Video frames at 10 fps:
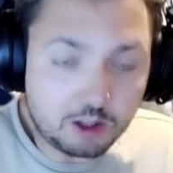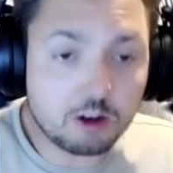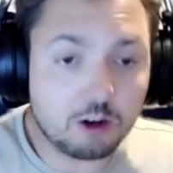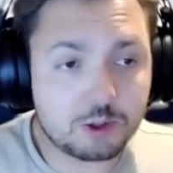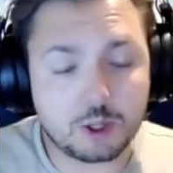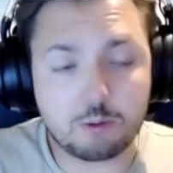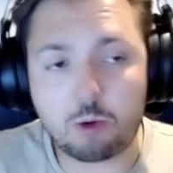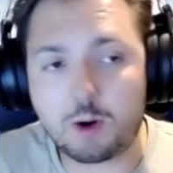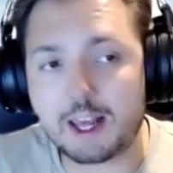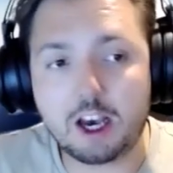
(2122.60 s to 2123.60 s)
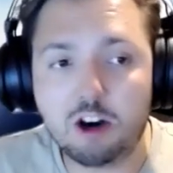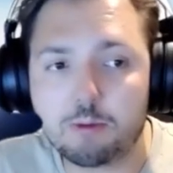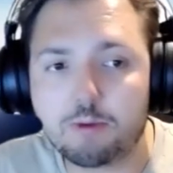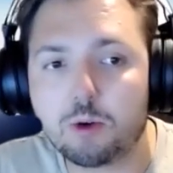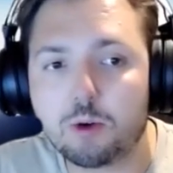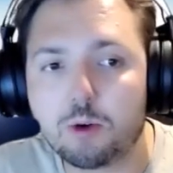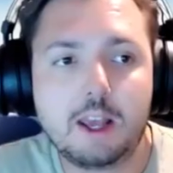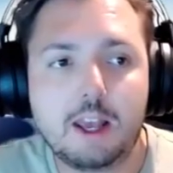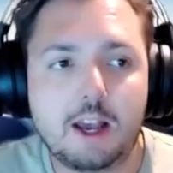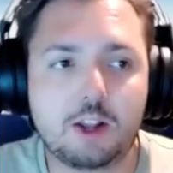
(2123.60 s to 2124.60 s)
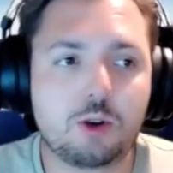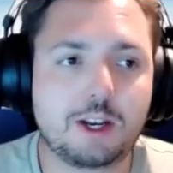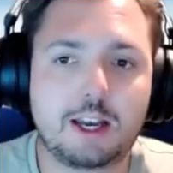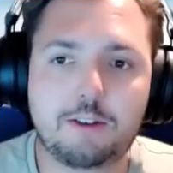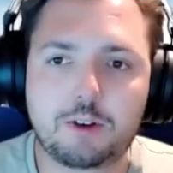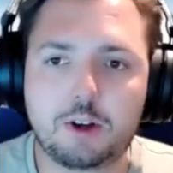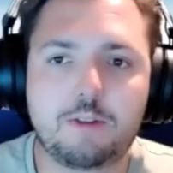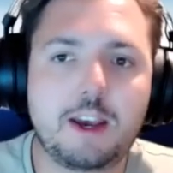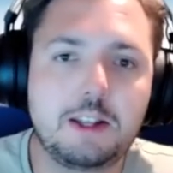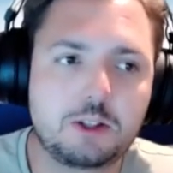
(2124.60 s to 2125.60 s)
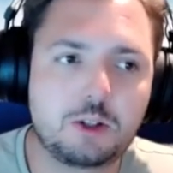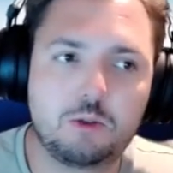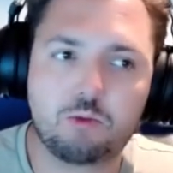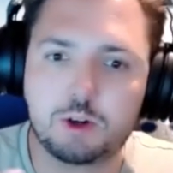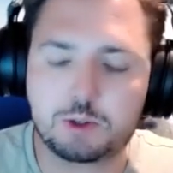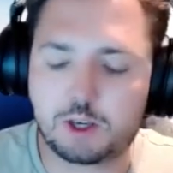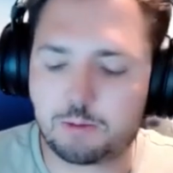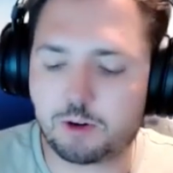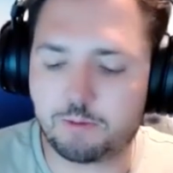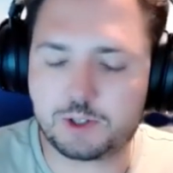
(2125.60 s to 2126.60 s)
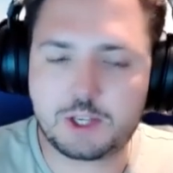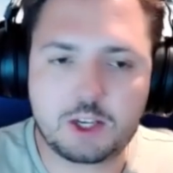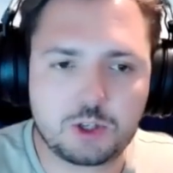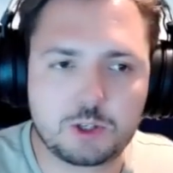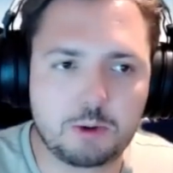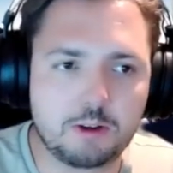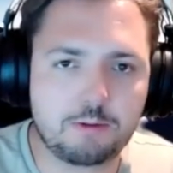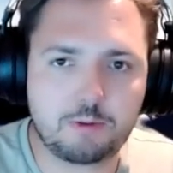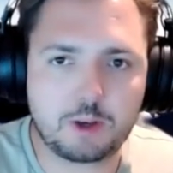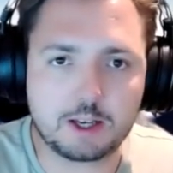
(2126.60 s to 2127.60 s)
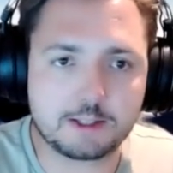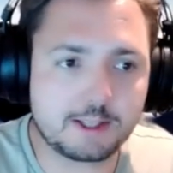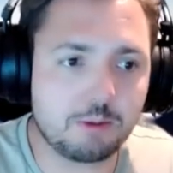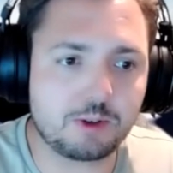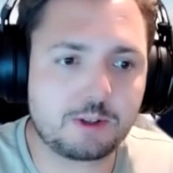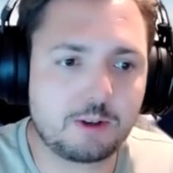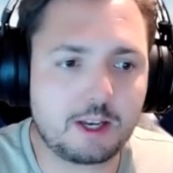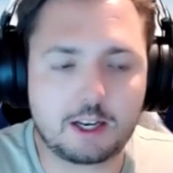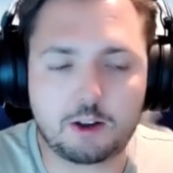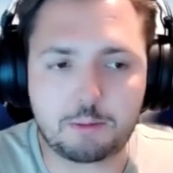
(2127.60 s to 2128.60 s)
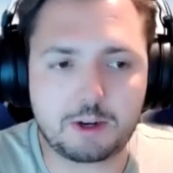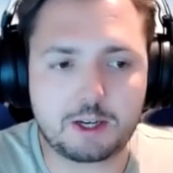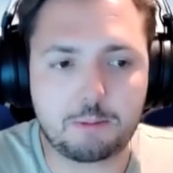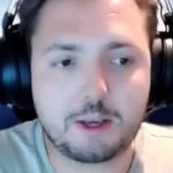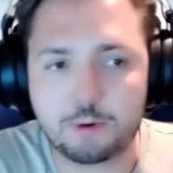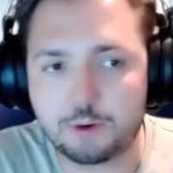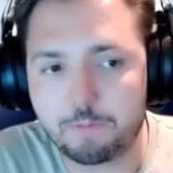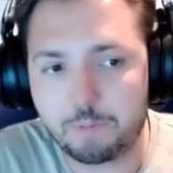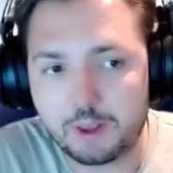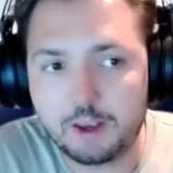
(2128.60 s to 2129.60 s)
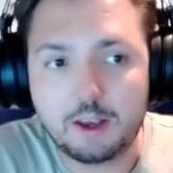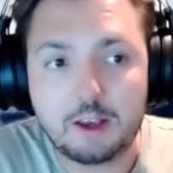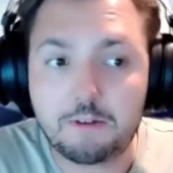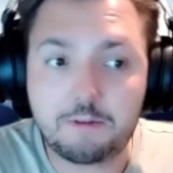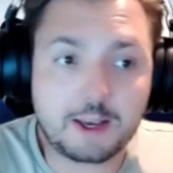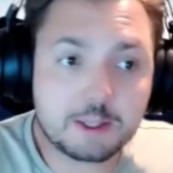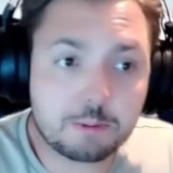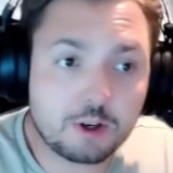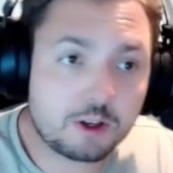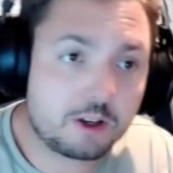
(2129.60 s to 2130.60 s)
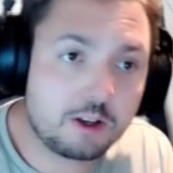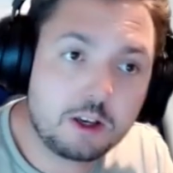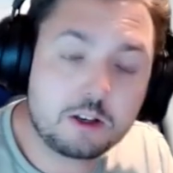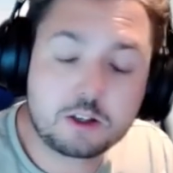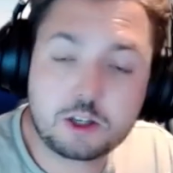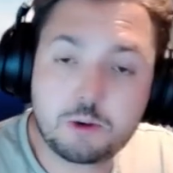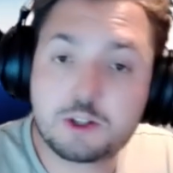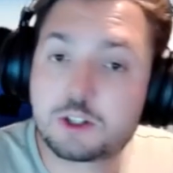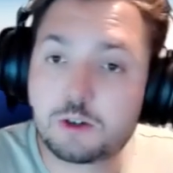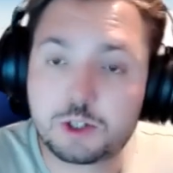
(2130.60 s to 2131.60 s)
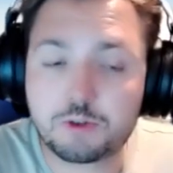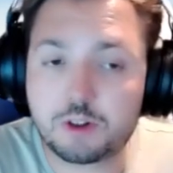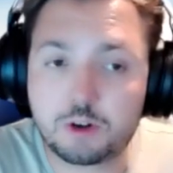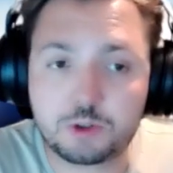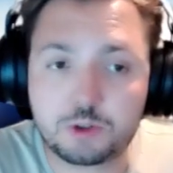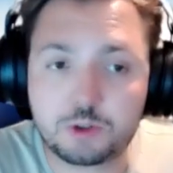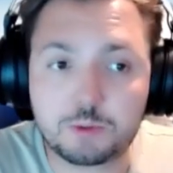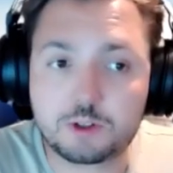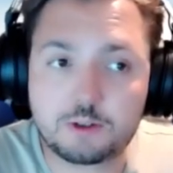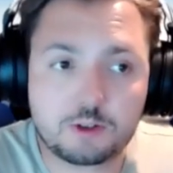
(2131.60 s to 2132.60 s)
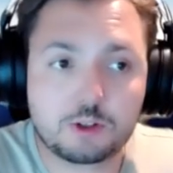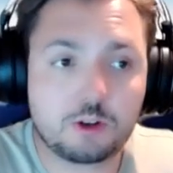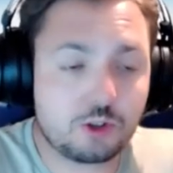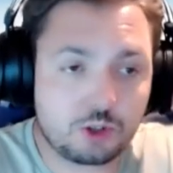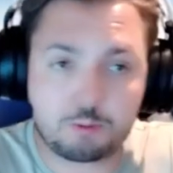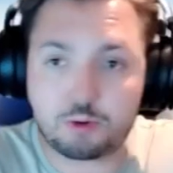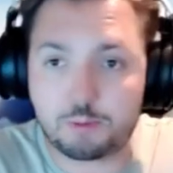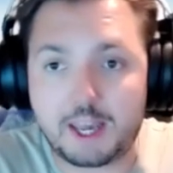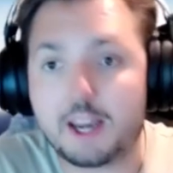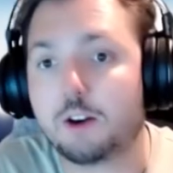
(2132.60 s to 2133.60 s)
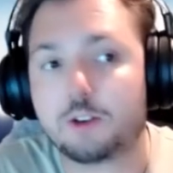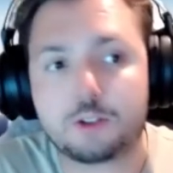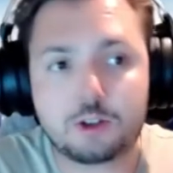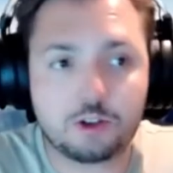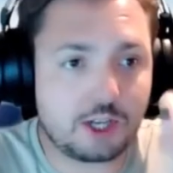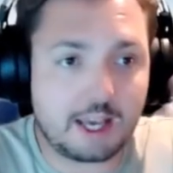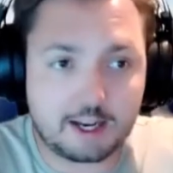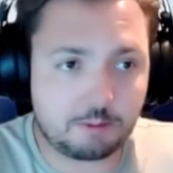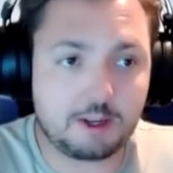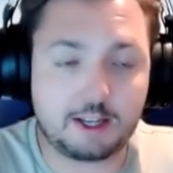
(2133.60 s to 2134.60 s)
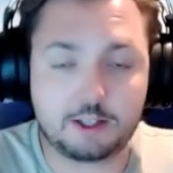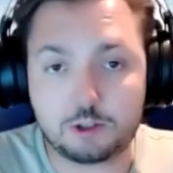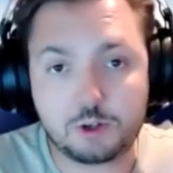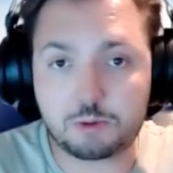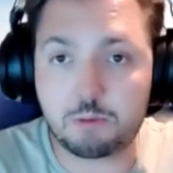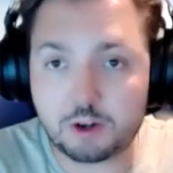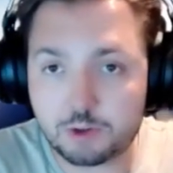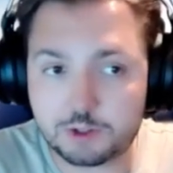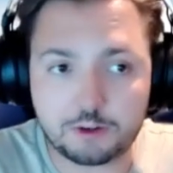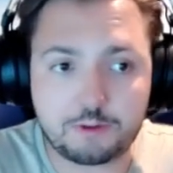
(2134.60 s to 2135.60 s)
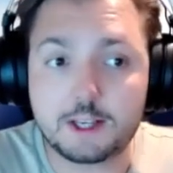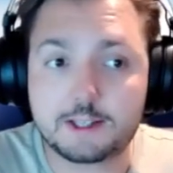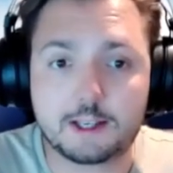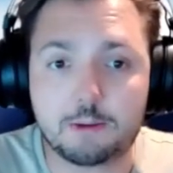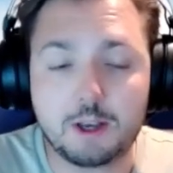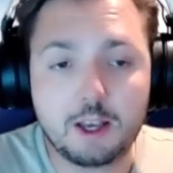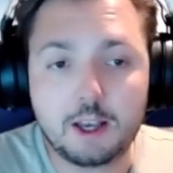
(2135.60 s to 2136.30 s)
Lots of them are really helpful, and you can have kind of instant real-time conversations with simmers and like-minded people. Facebook, go and search for those groups, search Prepared, search Explain, search Microsoft Flight Sim.